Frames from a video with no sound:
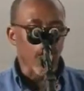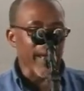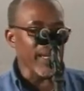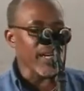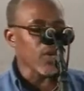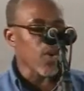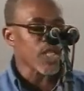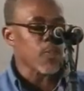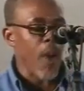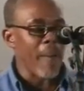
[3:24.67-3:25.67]
Greenland
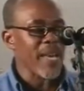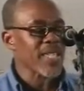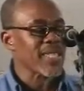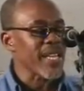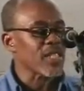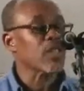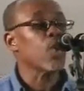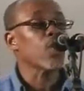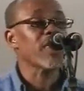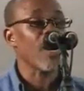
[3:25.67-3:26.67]
was promised since
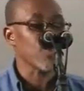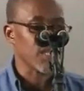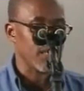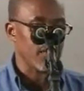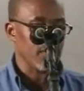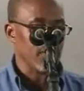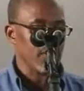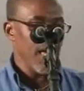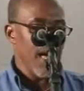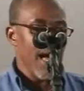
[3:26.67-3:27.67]
2000.
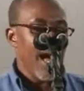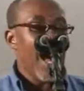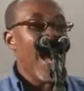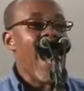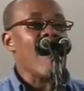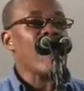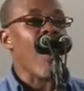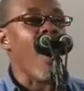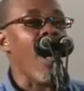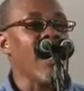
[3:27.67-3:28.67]
Have
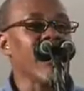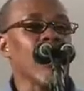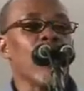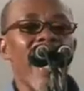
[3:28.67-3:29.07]
all the